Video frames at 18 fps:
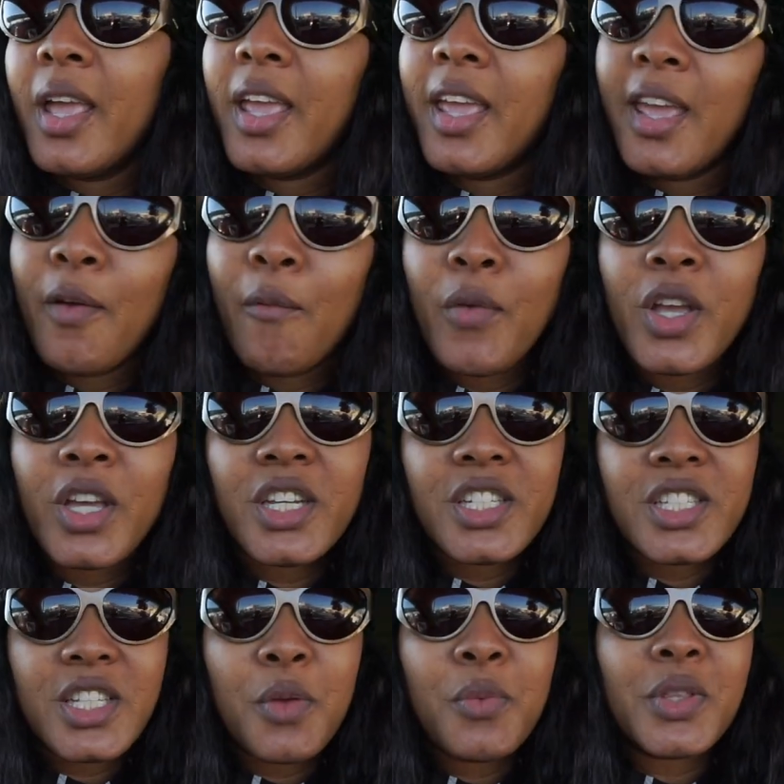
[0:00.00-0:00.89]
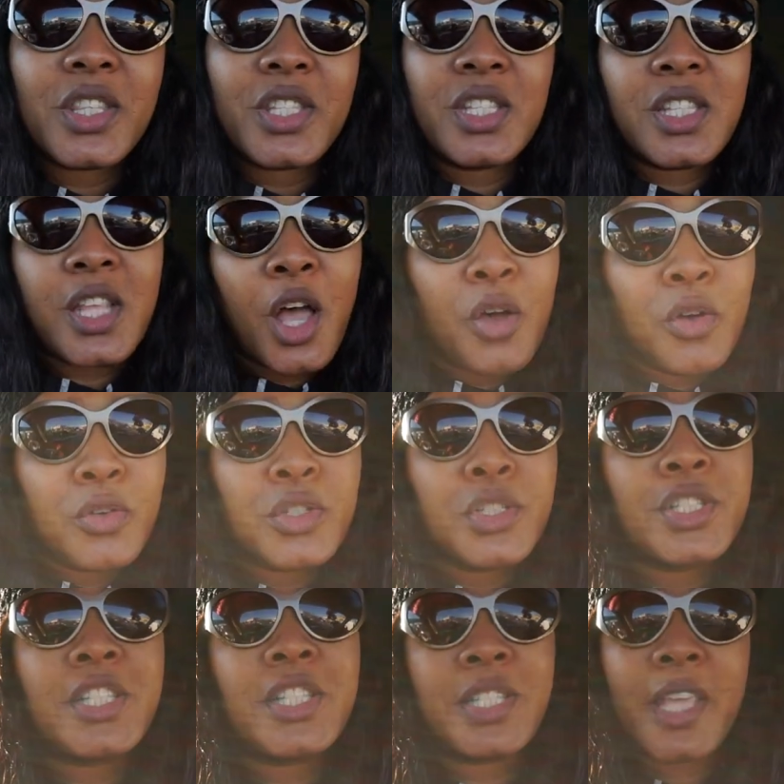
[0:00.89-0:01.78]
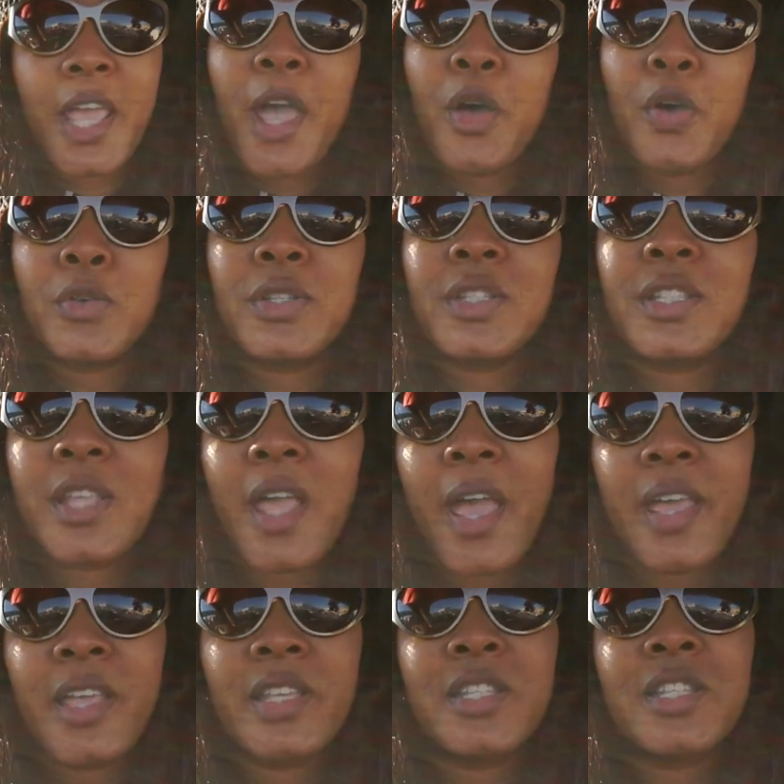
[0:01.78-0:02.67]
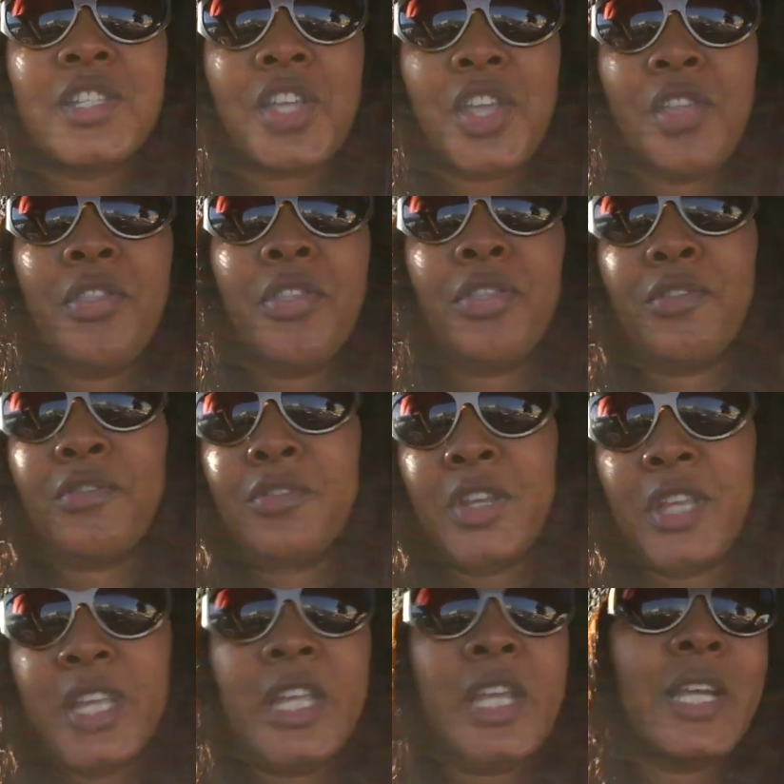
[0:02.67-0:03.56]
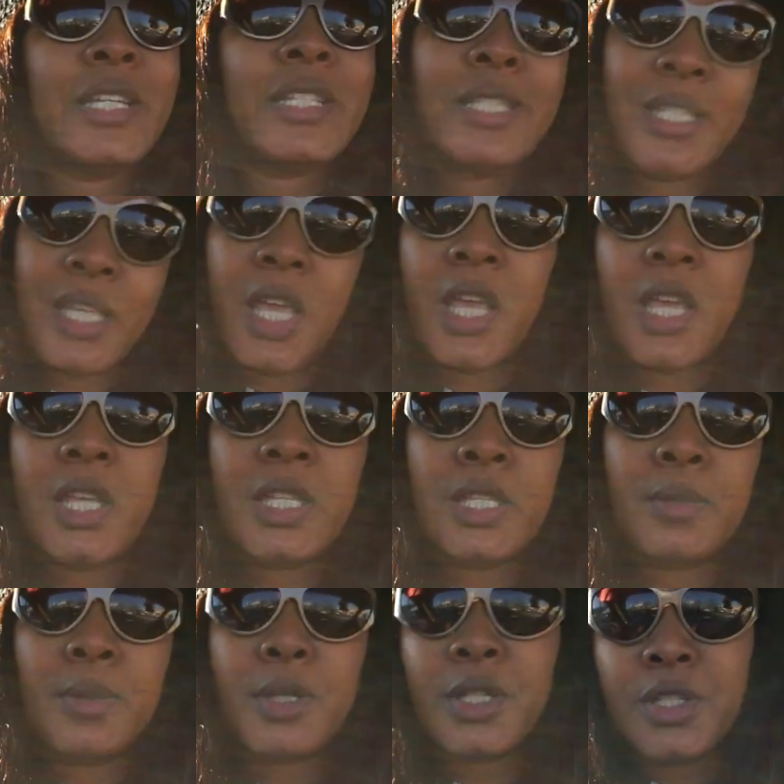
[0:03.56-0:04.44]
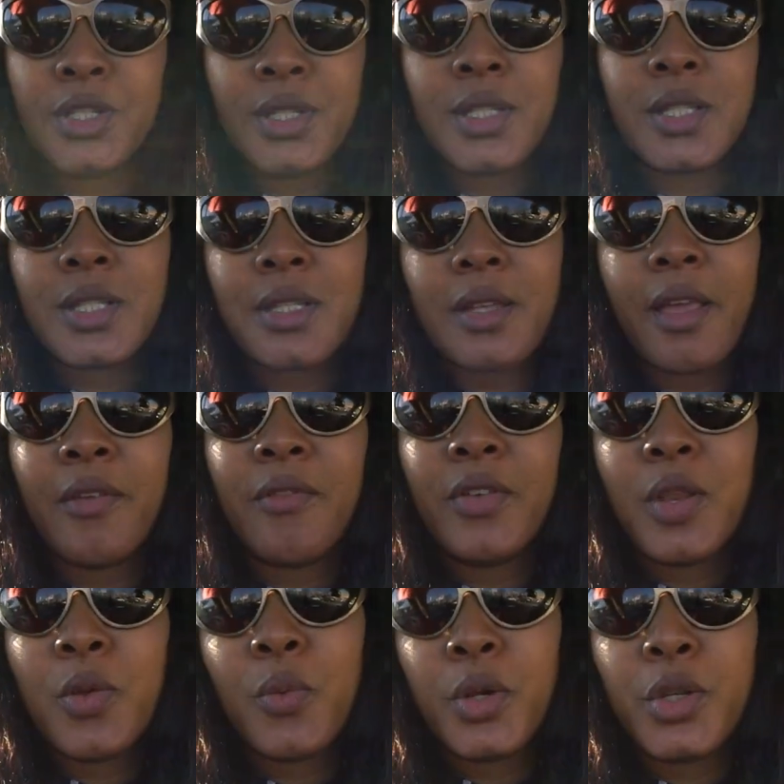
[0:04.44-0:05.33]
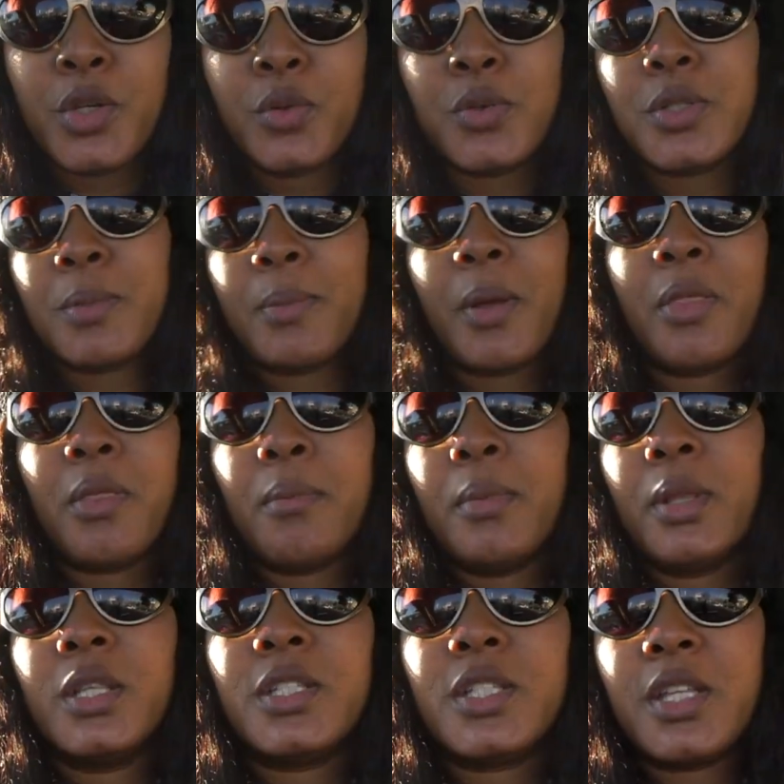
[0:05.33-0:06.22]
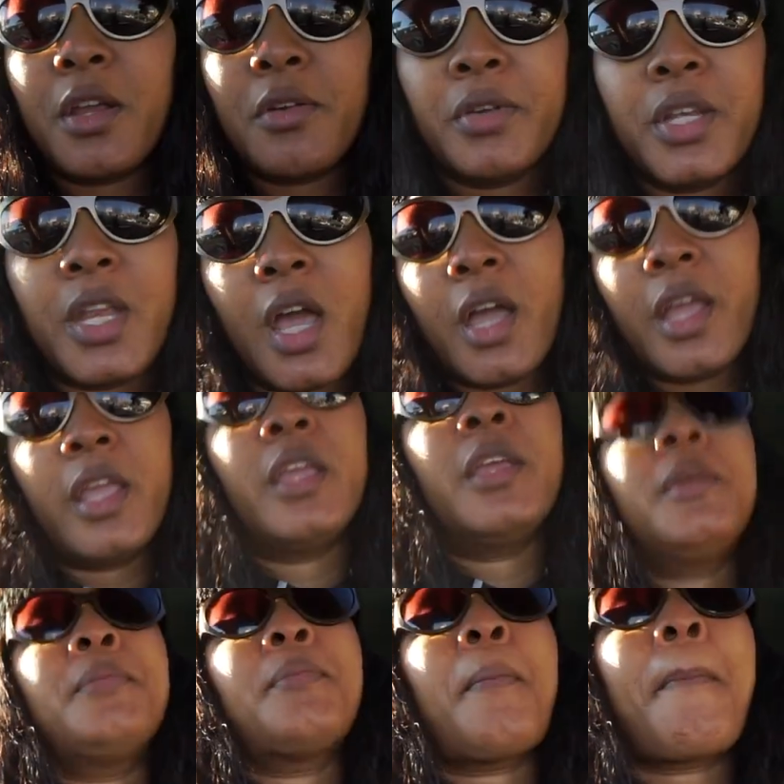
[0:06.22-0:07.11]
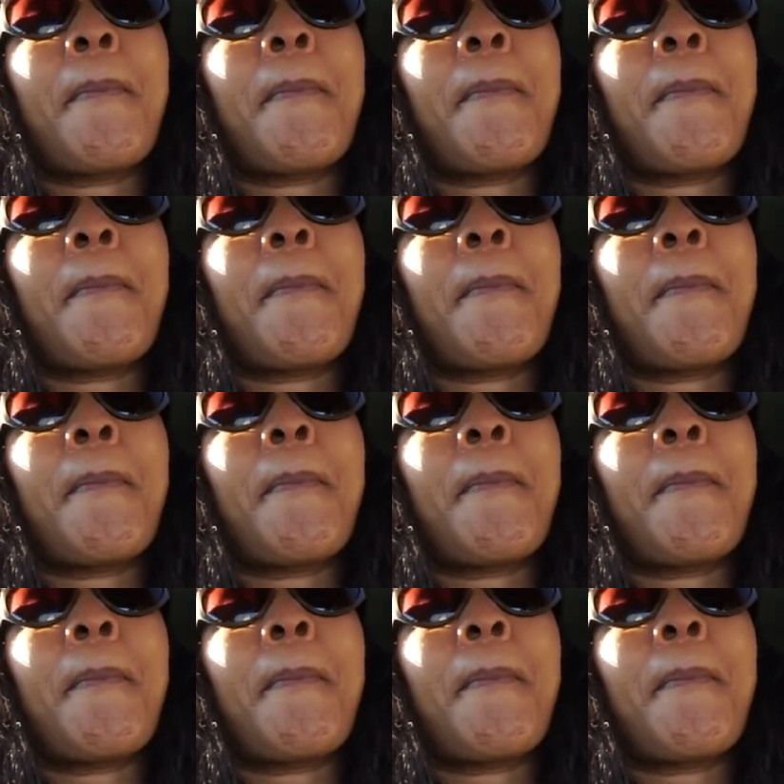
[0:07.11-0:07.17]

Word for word: And we're going to see what the scale says in three days. Because if anyone knows about the military diet,